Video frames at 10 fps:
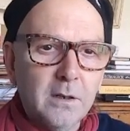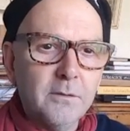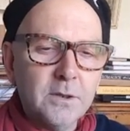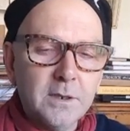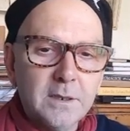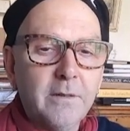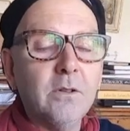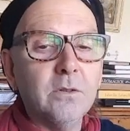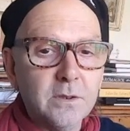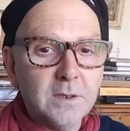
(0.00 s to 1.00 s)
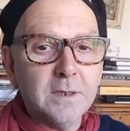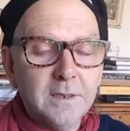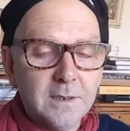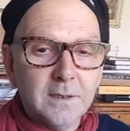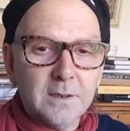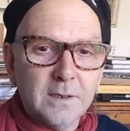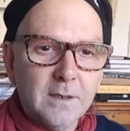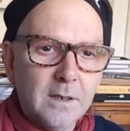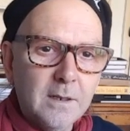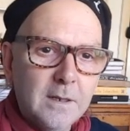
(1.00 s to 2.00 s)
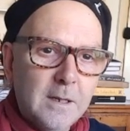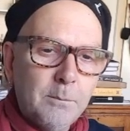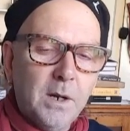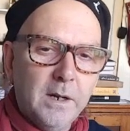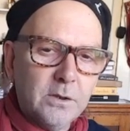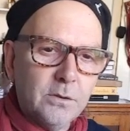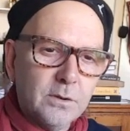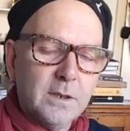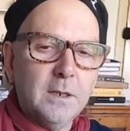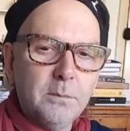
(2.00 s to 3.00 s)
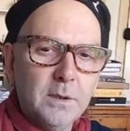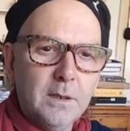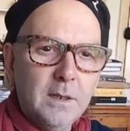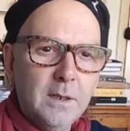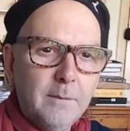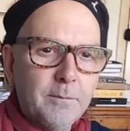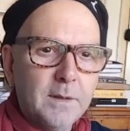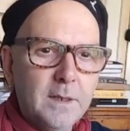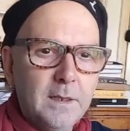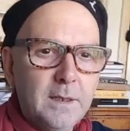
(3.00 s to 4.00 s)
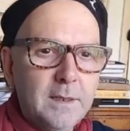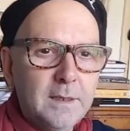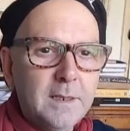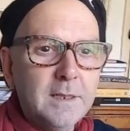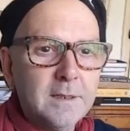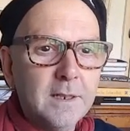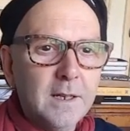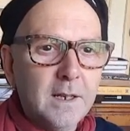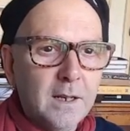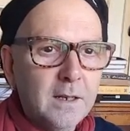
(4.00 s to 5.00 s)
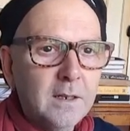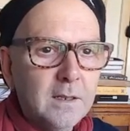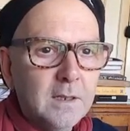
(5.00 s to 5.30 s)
Obviously, it's difficult to see this in a partial sight, but it is there.